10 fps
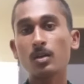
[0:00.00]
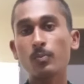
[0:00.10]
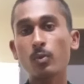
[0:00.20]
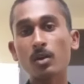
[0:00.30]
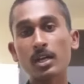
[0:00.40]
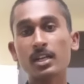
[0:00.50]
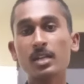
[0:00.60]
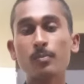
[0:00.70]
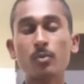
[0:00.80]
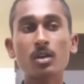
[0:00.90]
float data
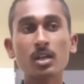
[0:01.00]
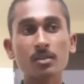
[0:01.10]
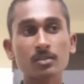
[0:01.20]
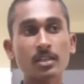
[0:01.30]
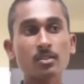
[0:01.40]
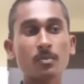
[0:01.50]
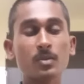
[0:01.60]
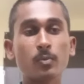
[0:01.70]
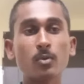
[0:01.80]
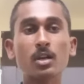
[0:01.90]
type. Float data size of
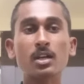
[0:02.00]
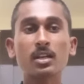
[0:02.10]
the float data